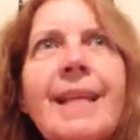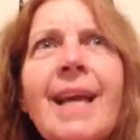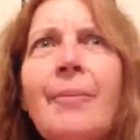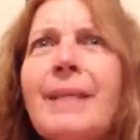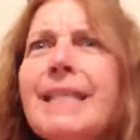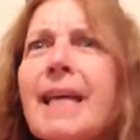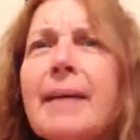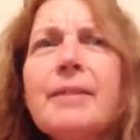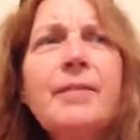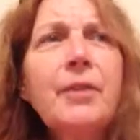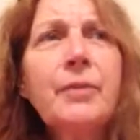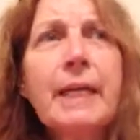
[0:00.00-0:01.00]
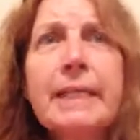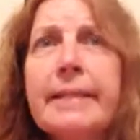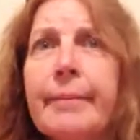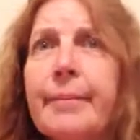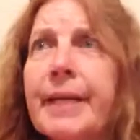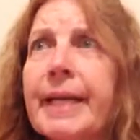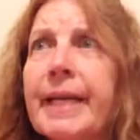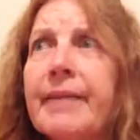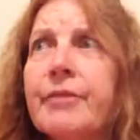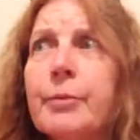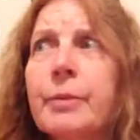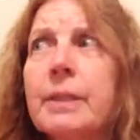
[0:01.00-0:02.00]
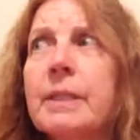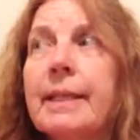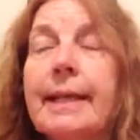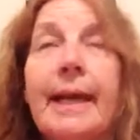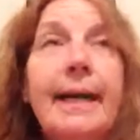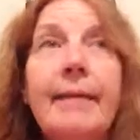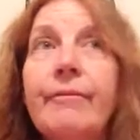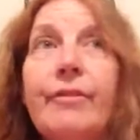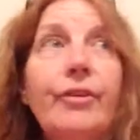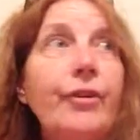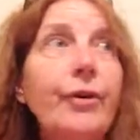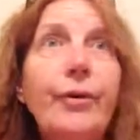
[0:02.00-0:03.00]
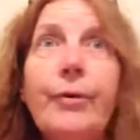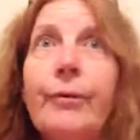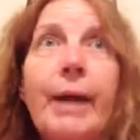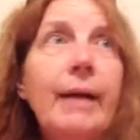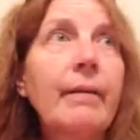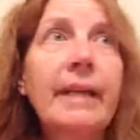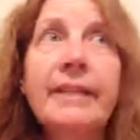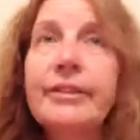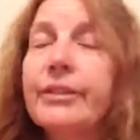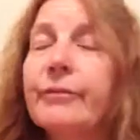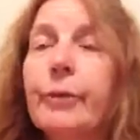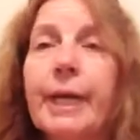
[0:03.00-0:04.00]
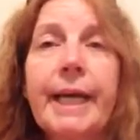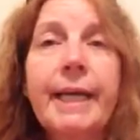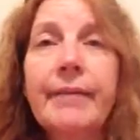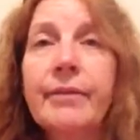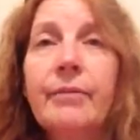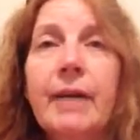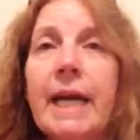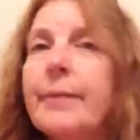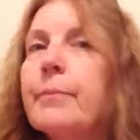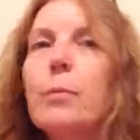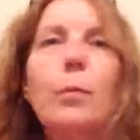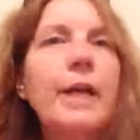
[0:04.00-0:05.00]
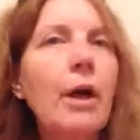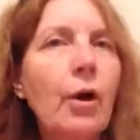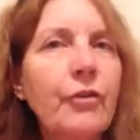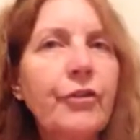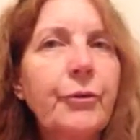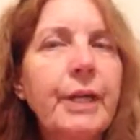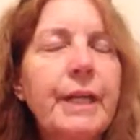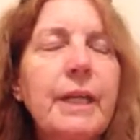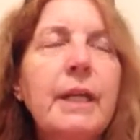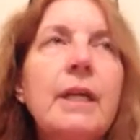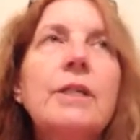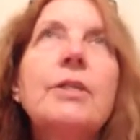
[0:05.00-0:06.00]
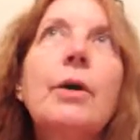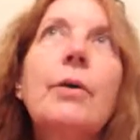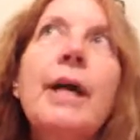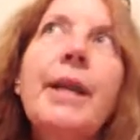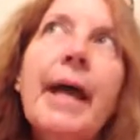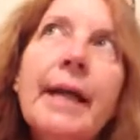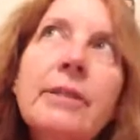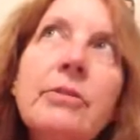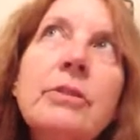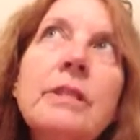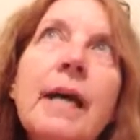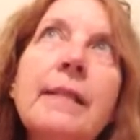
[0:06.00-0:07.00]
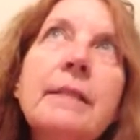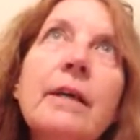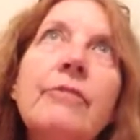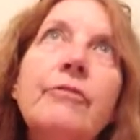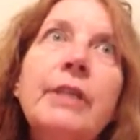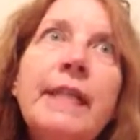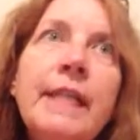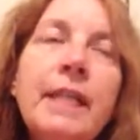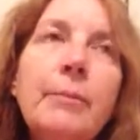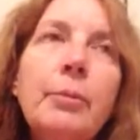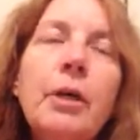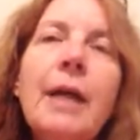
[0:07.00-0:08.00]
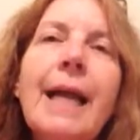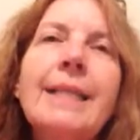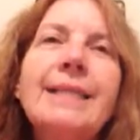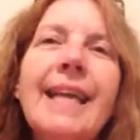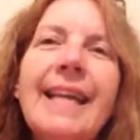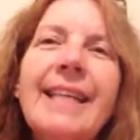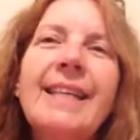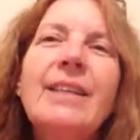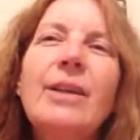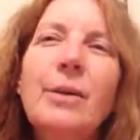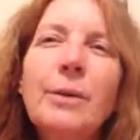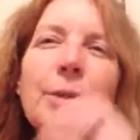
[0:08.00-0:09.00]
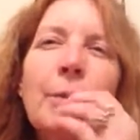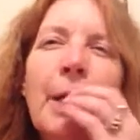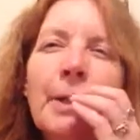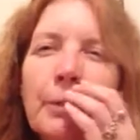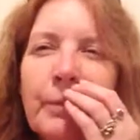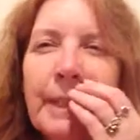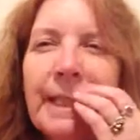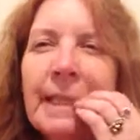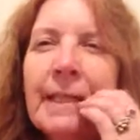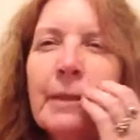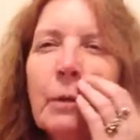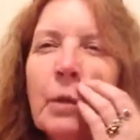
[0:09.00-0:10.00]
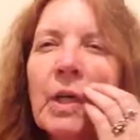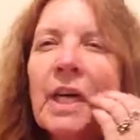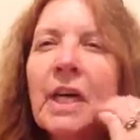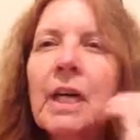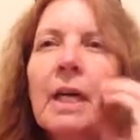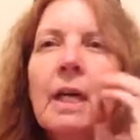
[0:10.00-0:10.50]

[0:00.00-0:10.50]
how many times have you read something and afterwards say, I had no recollection of what I even read? We all do it. So an exercise of reading a book and taking notes while you read it, or